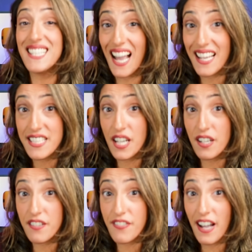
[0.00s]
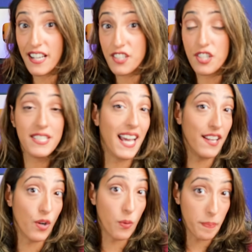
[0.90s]
dietary factors,
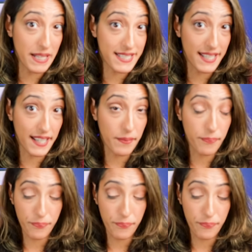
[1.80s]
and obesity.